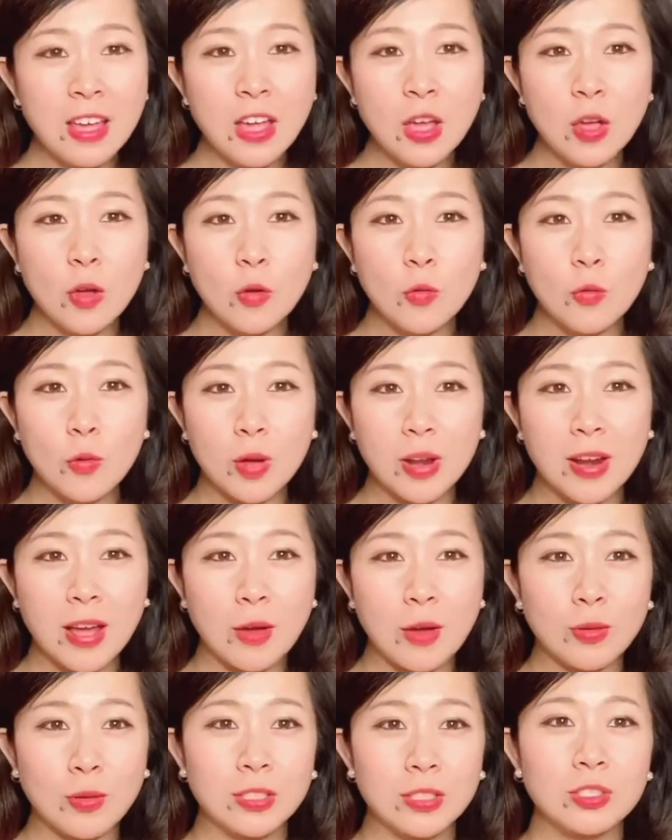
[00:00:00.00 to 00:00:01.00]
when I
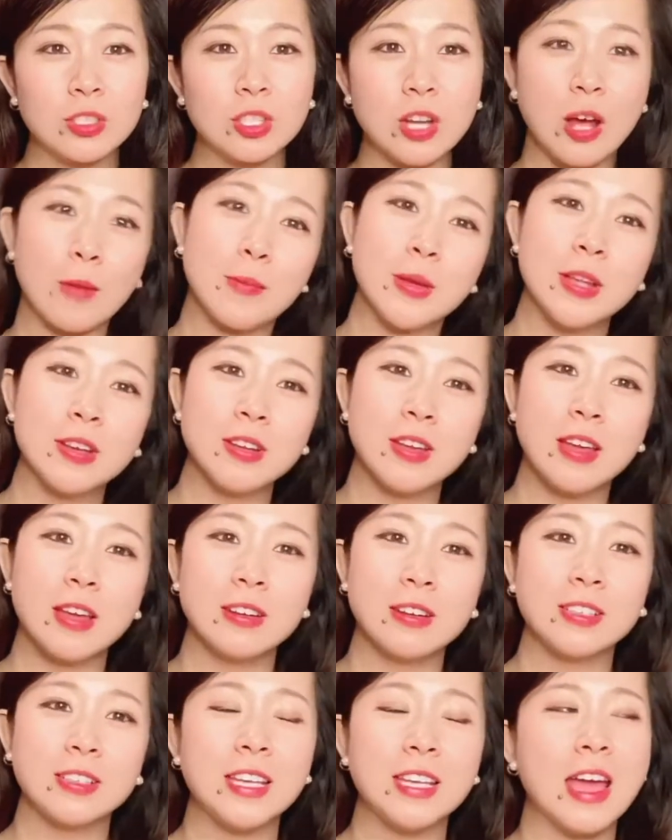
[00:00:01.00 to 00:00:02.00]
was shopping the
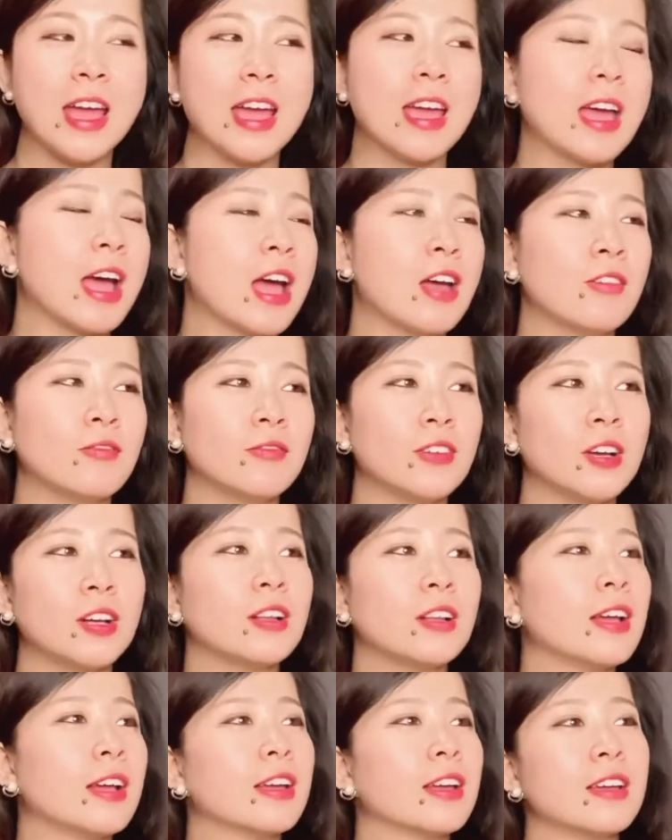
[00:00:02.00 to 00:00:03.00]
other day. I feel
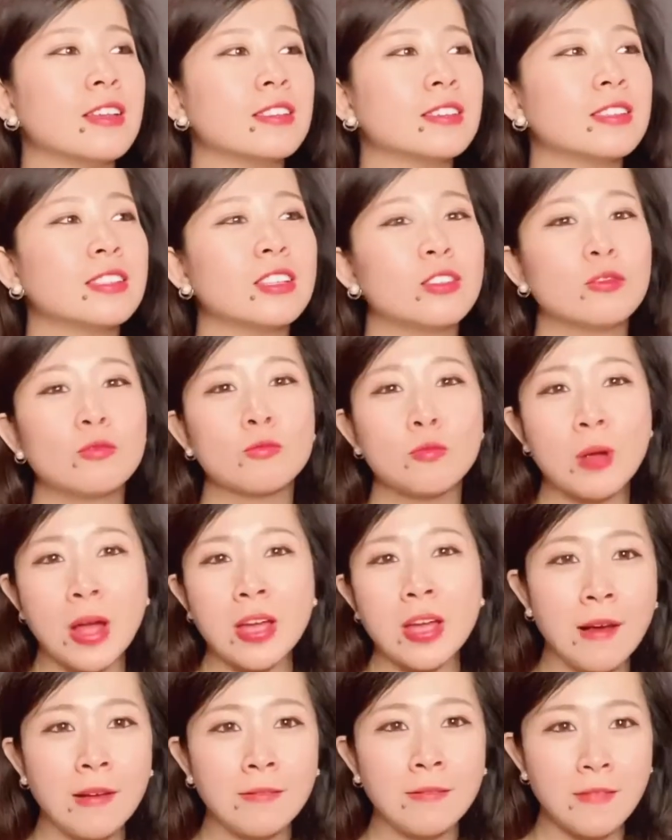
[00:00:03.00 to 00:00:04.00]
like it's the right
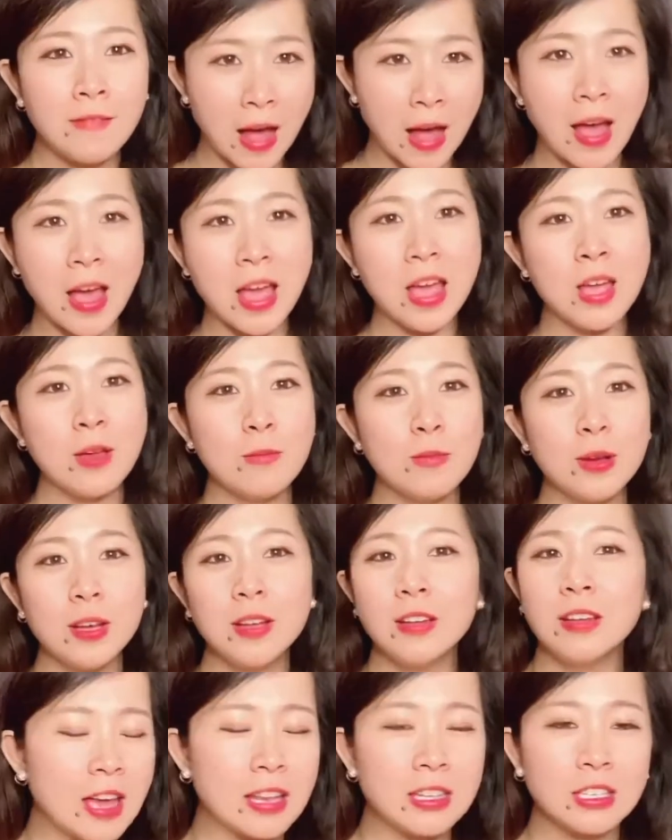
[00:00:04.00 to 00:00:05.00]
vibe, the
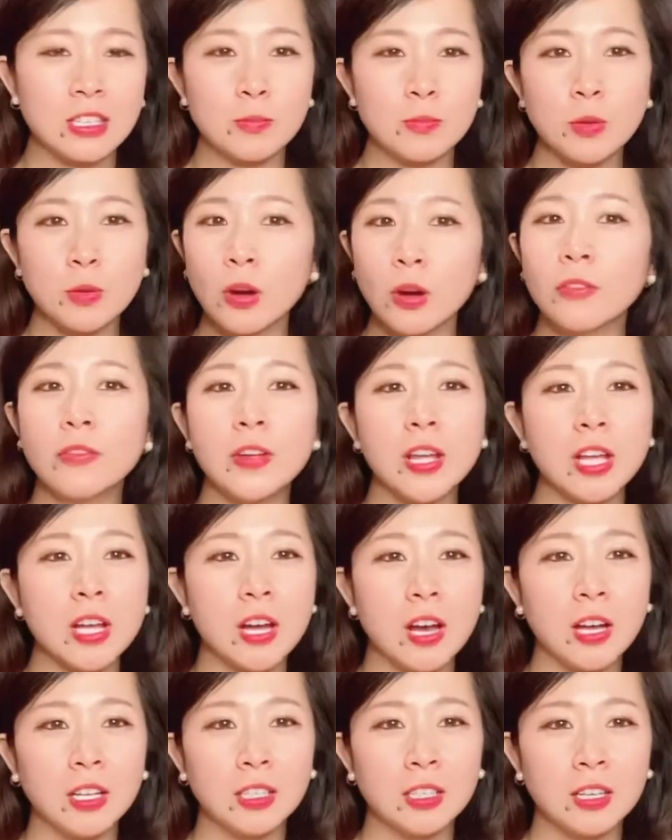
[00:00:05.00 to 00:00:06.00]
perfect
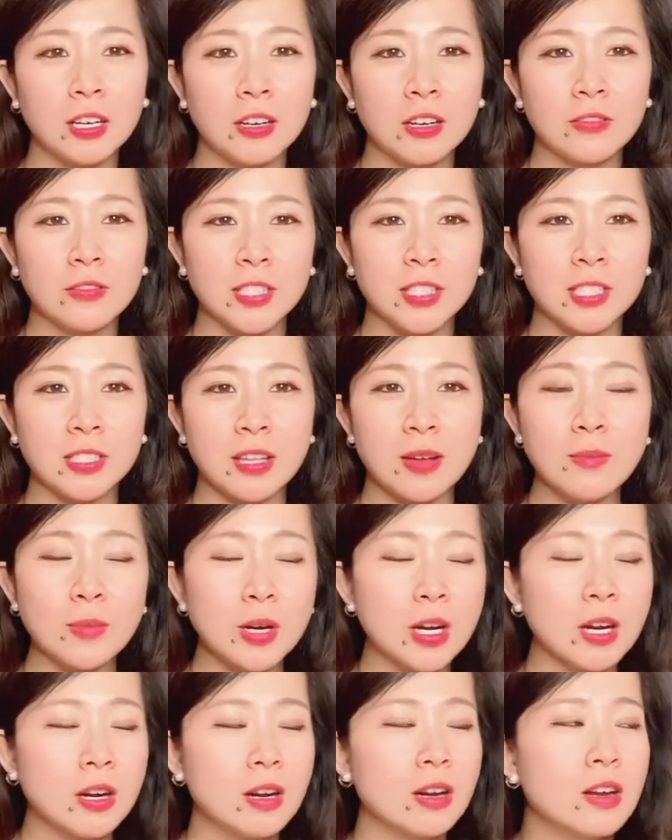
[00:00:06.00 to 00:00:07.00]
color for
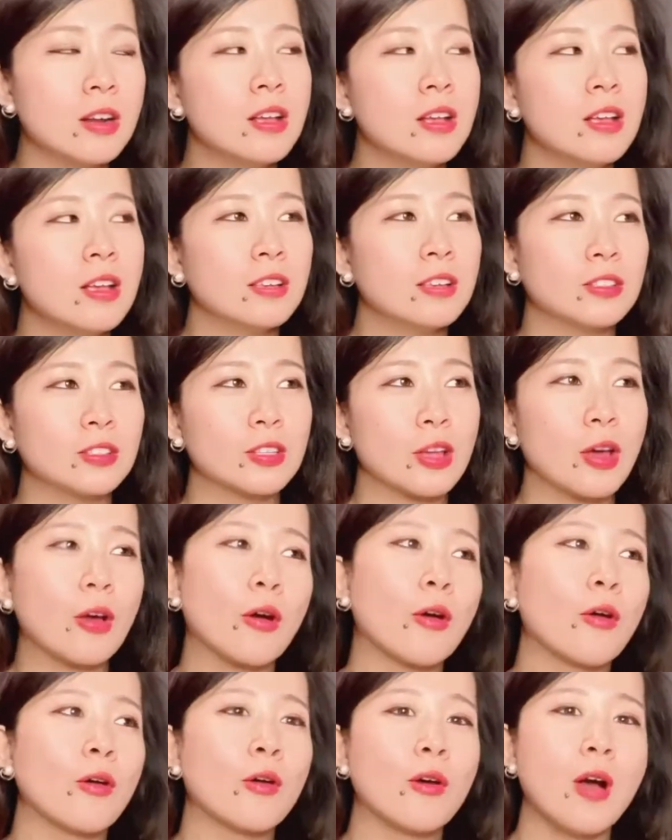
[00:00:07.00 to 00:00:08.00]
summer.
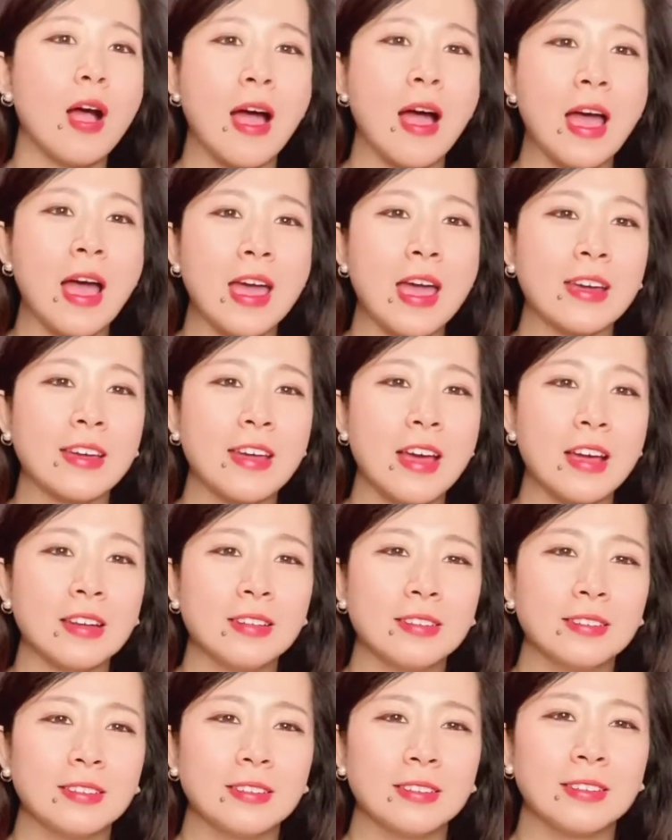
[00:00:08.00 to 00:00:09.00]
So I got,
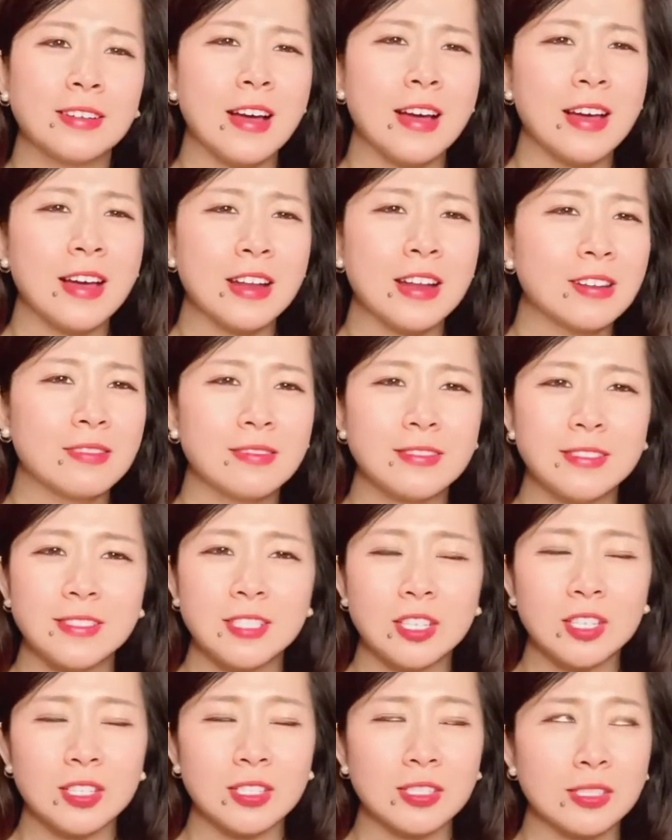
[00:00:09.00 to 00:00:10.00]
got it
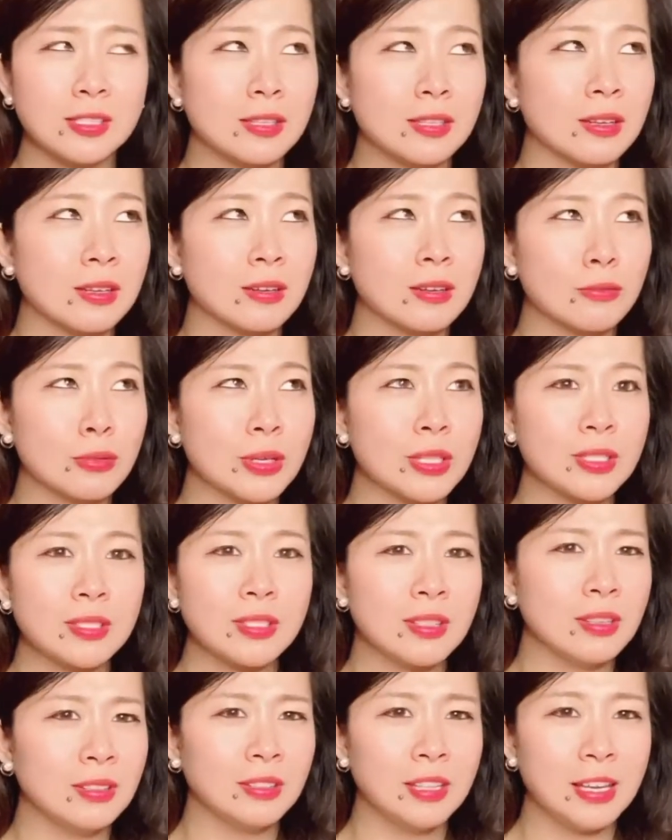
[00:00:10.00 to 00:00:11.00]
just uh,
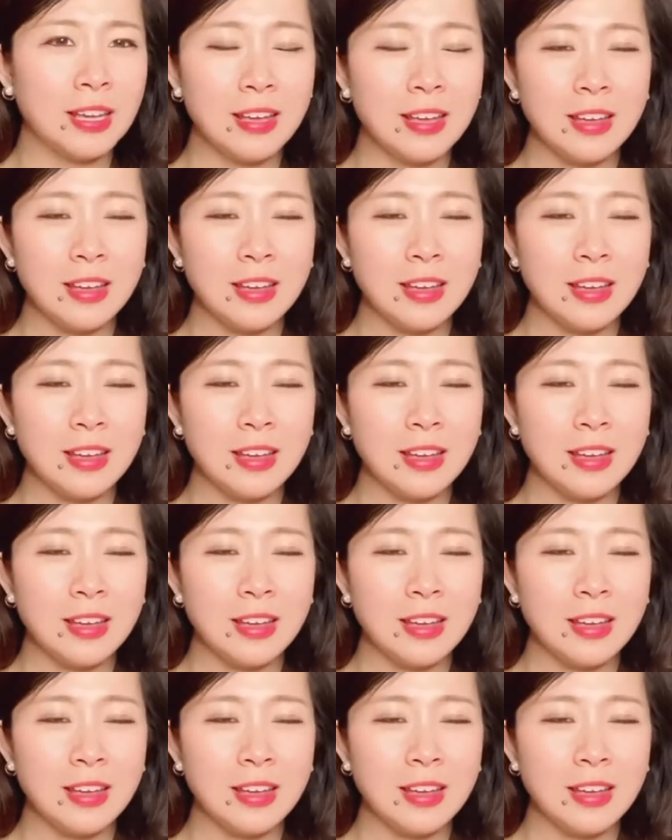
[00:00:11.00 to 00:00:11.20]
recently.